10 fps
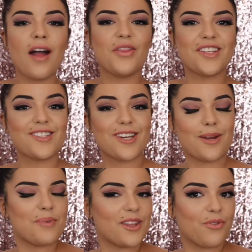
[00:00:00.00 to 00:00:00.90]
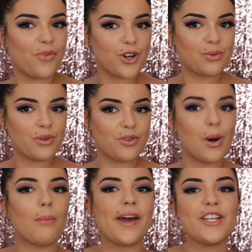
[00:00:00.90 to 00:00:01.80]
This is gonna be the first review
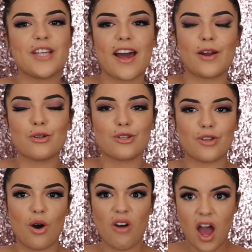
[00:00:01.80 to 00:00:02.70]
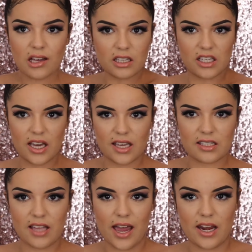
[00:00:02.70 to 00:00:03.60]
on my channel, so get
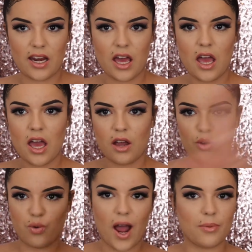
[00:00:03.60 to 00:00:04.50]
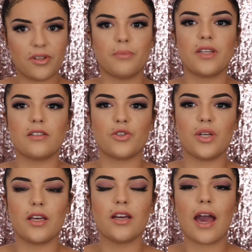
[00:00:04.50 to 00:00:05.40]
excited, grab something
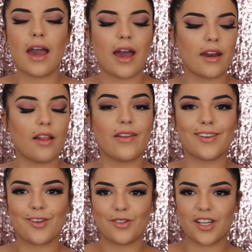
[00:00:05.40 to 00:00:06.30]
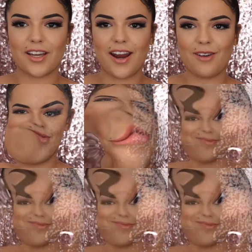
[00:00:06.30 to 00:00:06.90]
to eat, and let's go check it out.